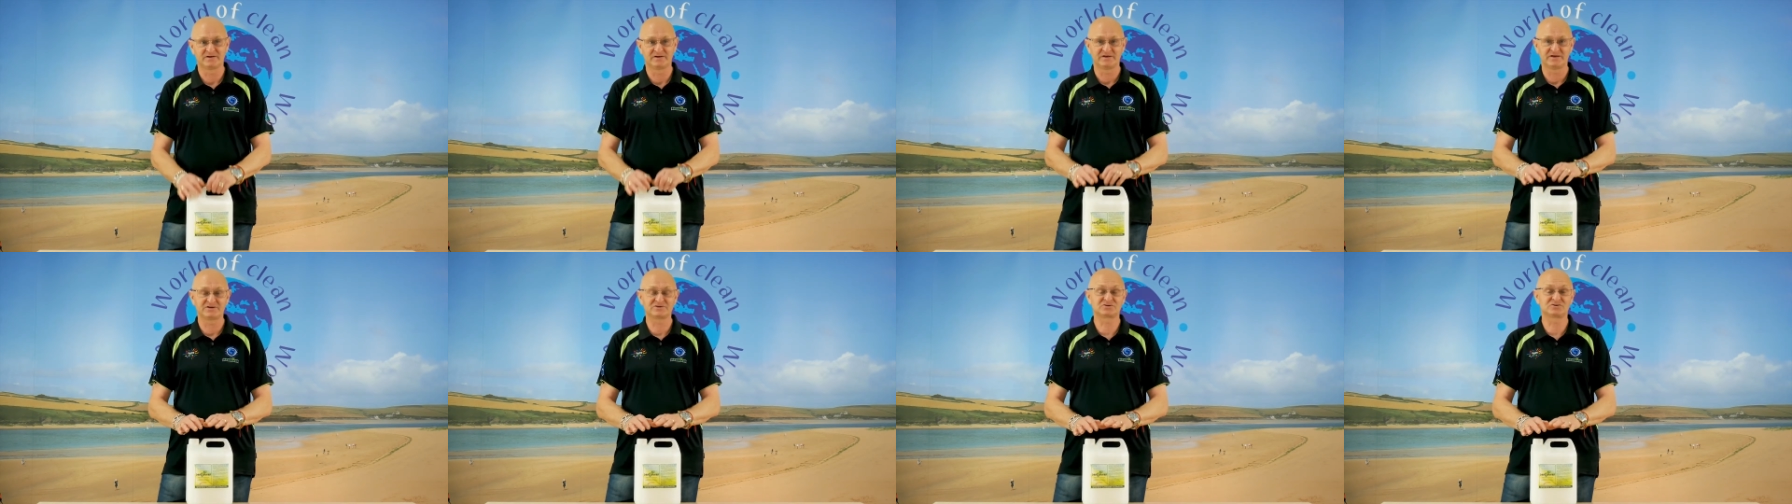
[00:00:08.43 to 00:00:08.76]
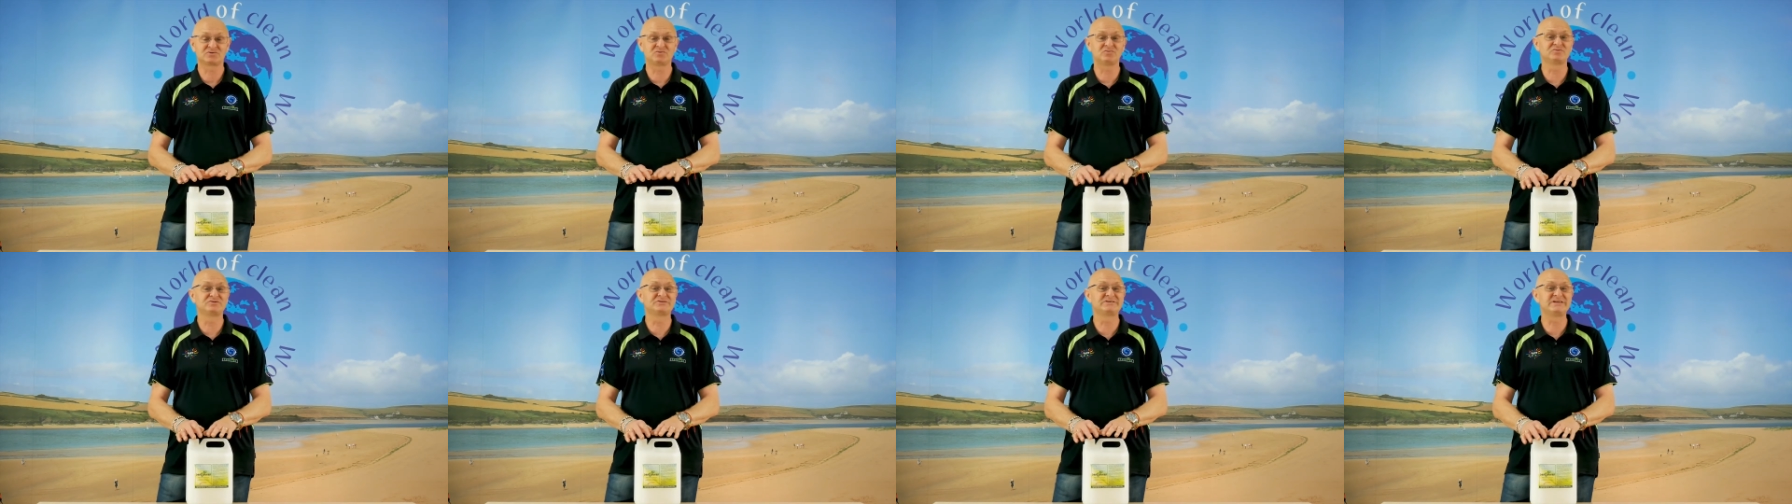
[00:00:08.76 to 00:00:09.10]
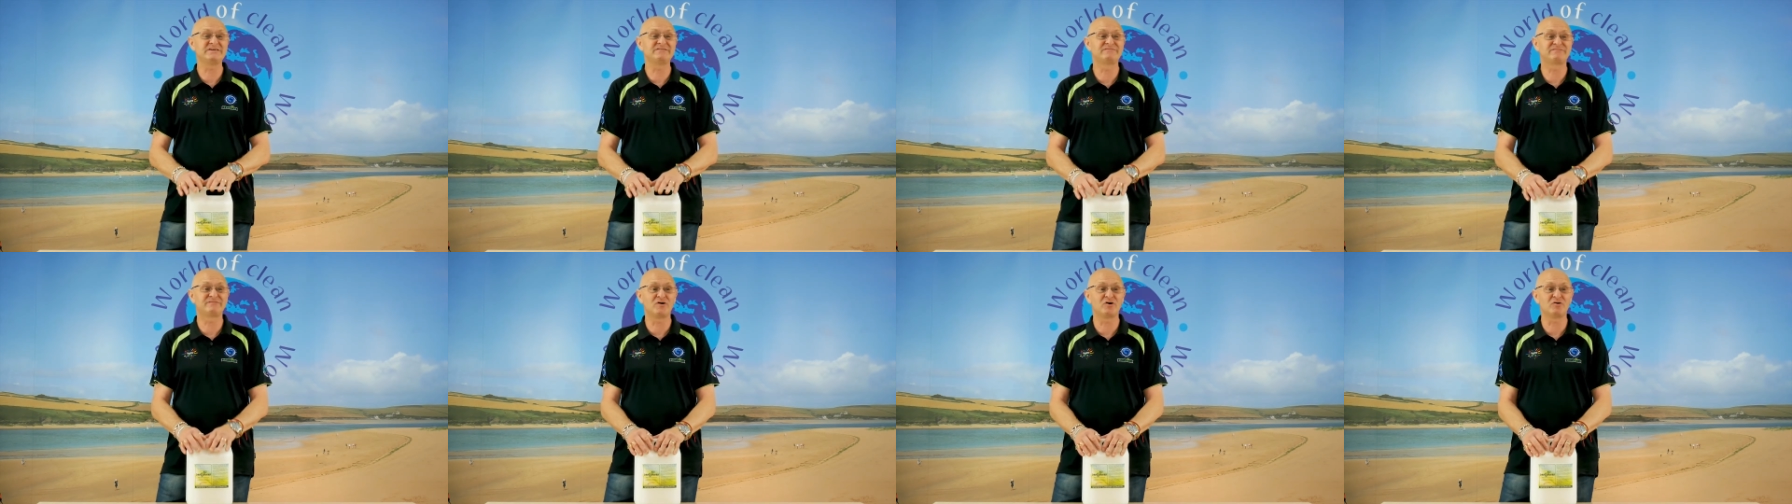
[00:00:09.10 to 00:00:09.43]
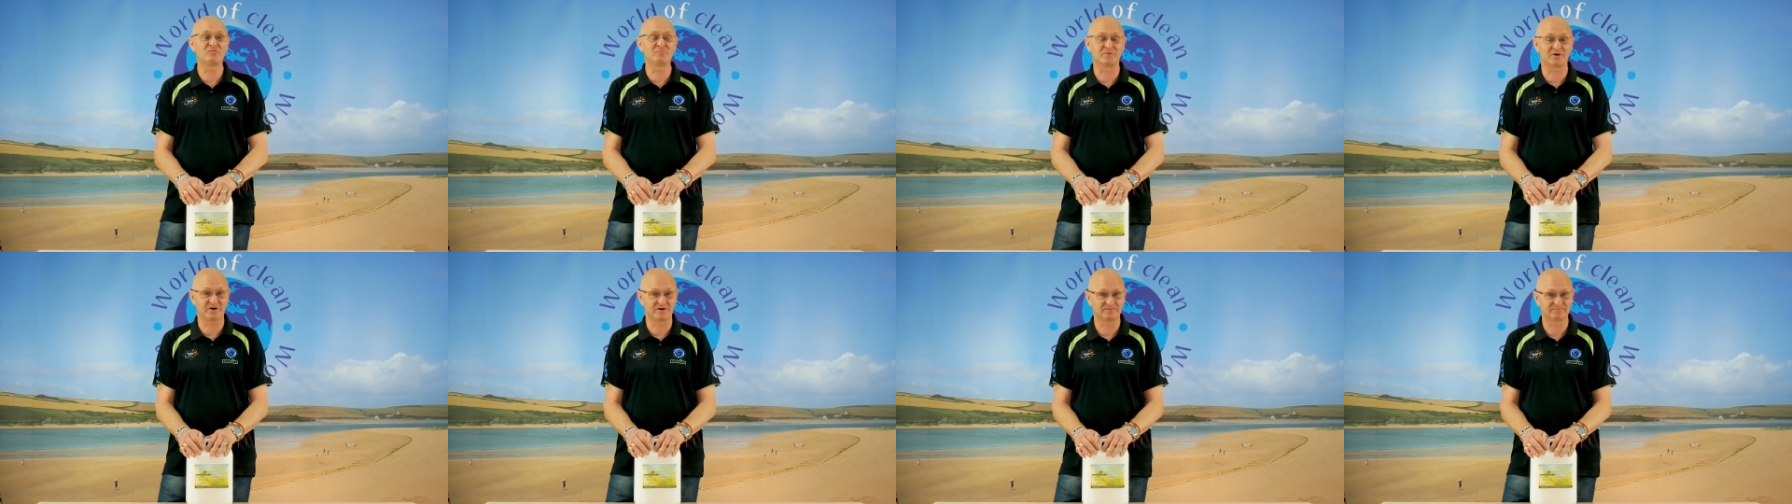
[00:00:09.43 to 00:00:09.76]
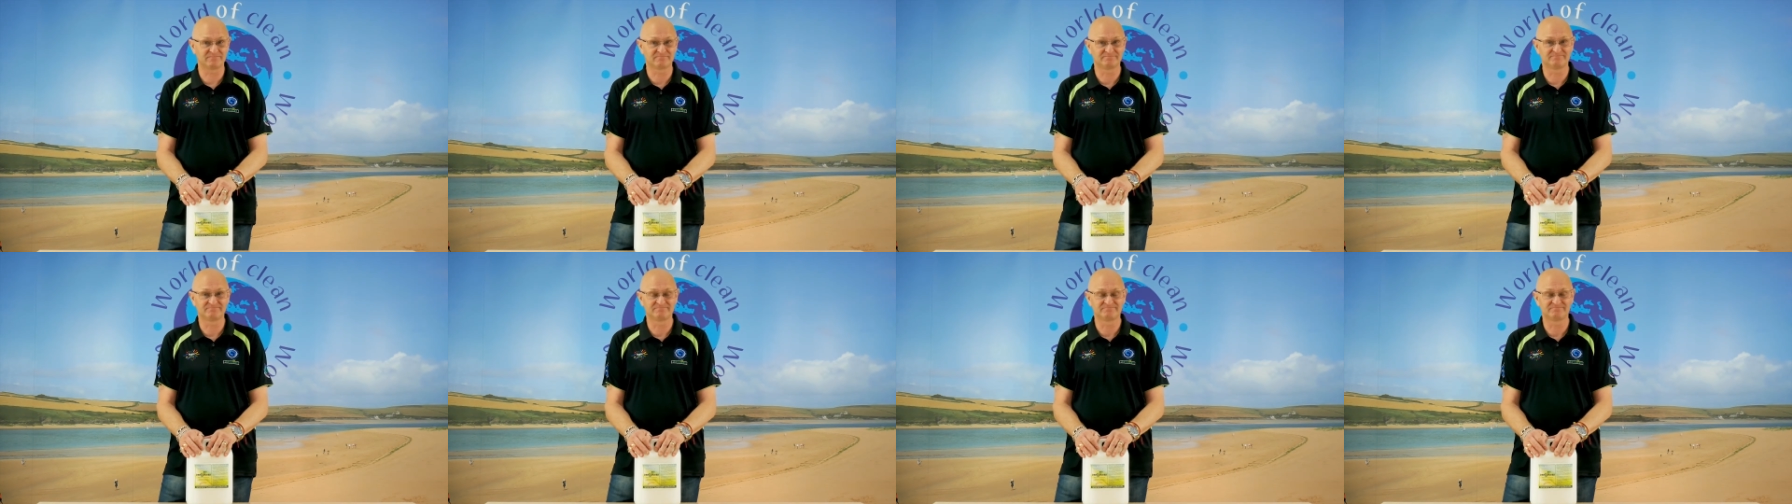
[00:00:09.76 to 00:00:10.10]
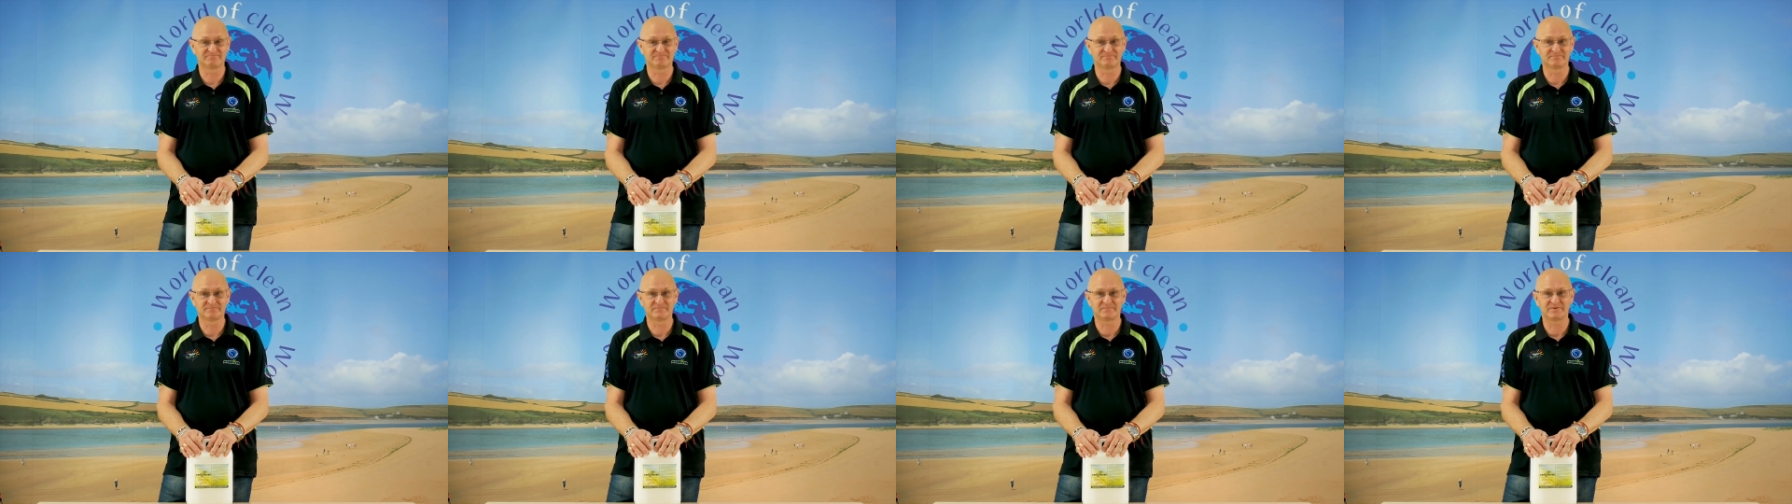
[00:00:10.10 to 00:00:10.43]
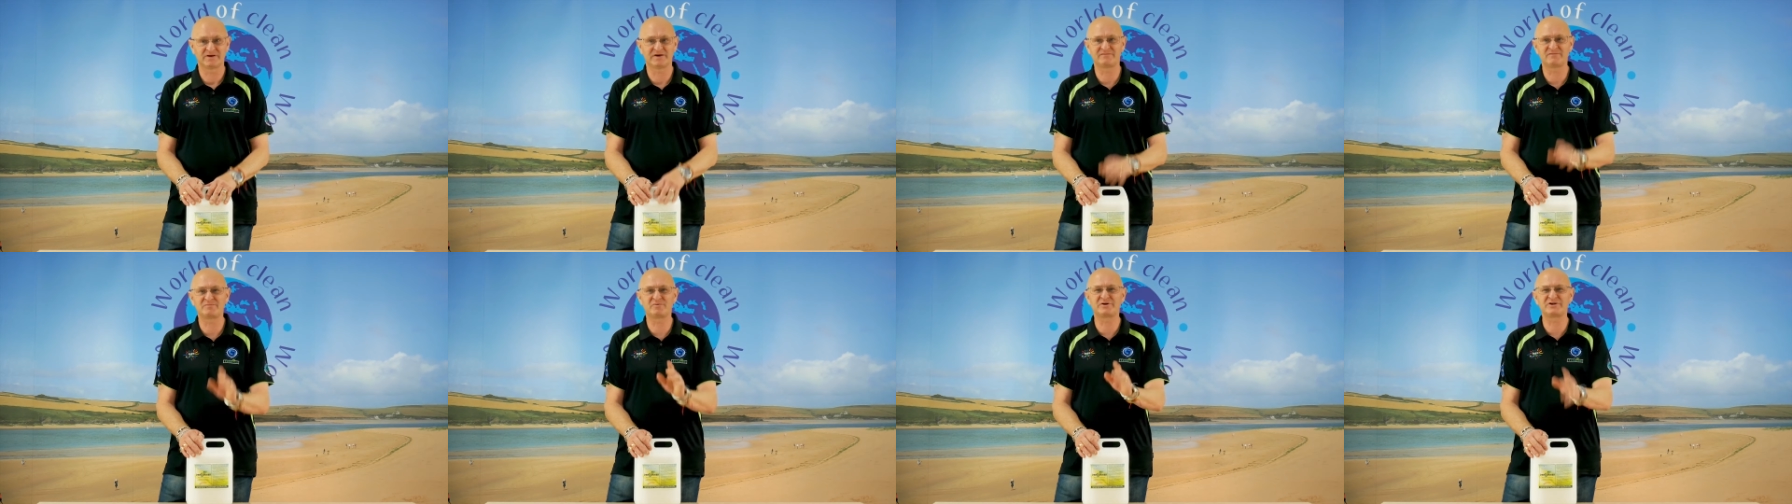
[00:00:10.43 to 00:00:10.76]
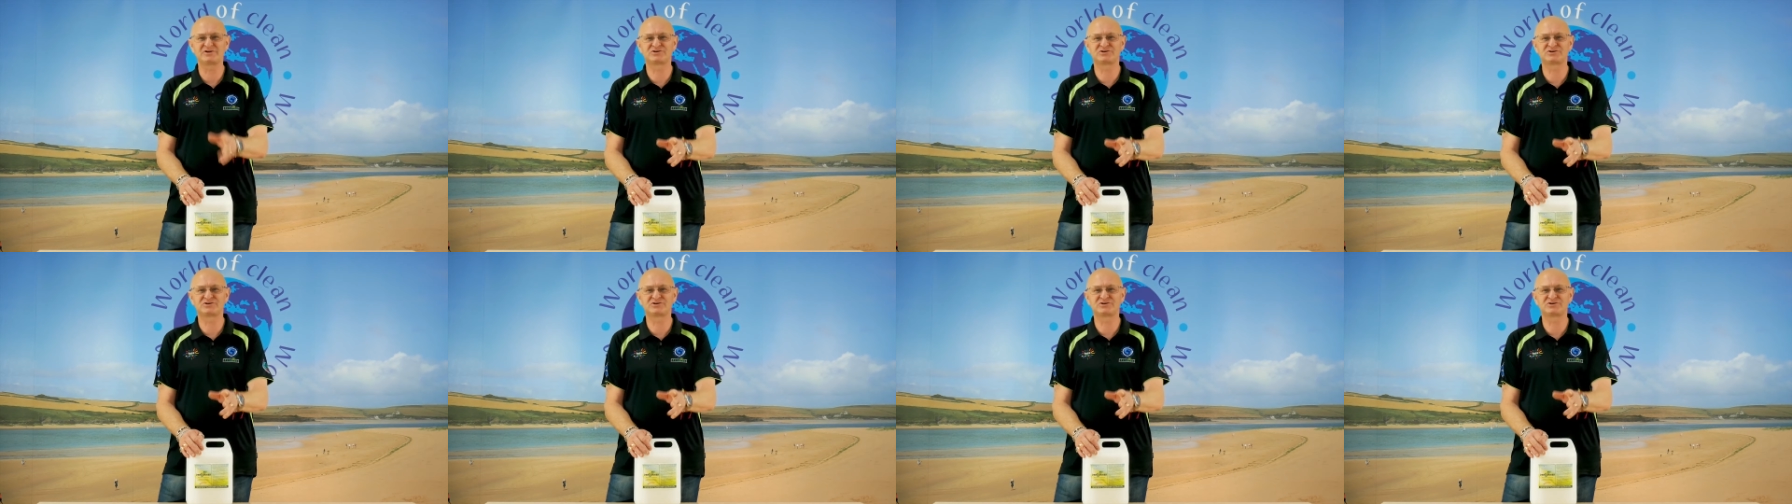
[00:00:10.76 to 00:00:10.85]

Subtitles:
It's called Defoamer. Everybody